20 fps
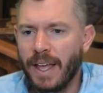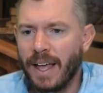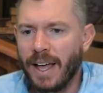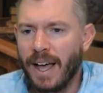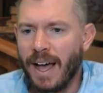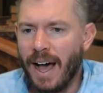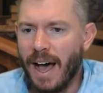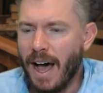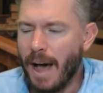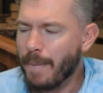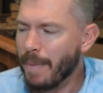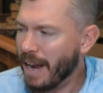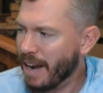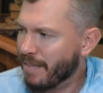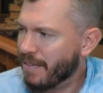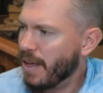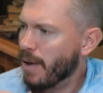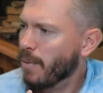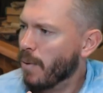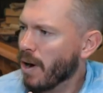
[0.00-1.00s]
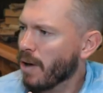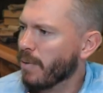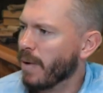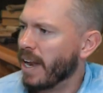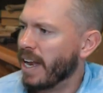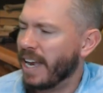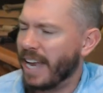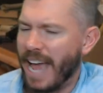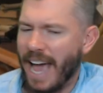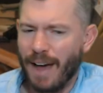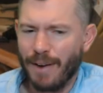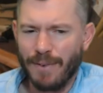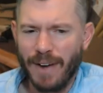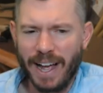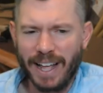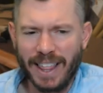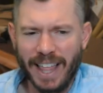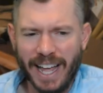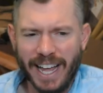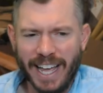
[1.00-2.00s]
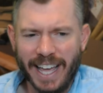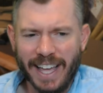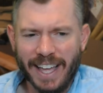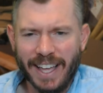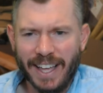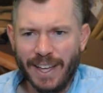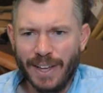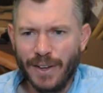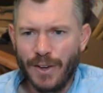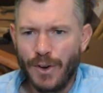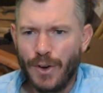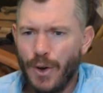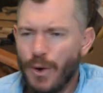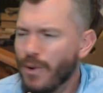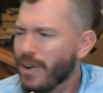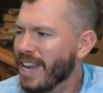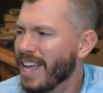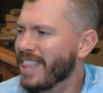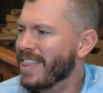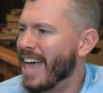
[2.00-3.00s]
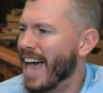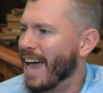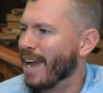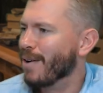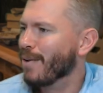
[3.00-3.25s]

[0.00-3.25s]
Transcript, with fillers: Um, and if they were written down, right, like who did that?